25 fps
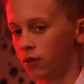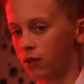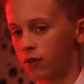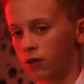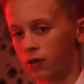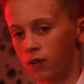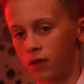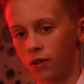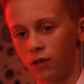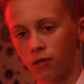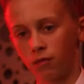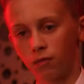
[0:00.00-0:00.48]

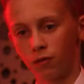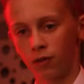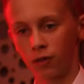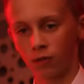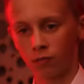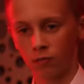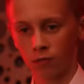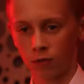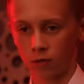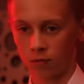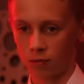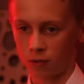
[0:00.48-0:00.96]
accept
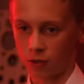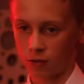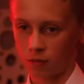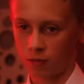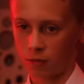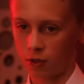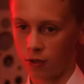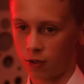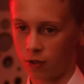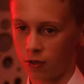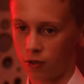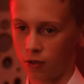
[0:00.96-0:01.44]
that my
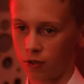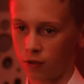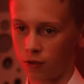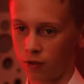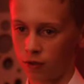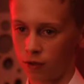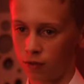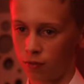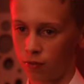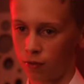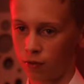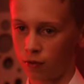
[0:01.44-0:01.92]
mum had
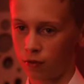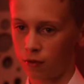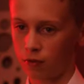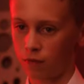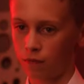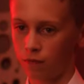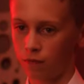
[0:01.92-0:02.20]
died, but